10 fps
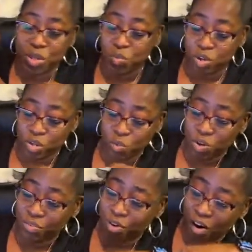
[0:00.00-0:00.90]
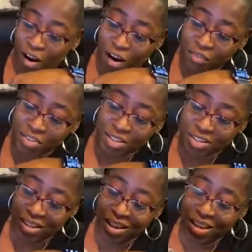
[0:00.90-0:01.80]
He wanted one for her office
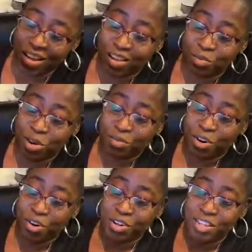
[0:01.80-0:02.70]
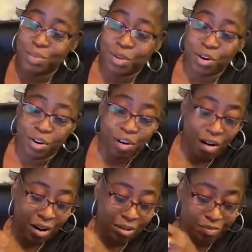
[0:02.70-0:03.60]
and one for her to keep in her
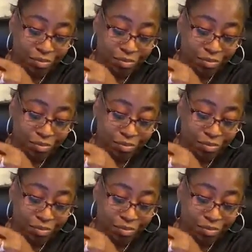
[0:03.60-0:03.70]
car.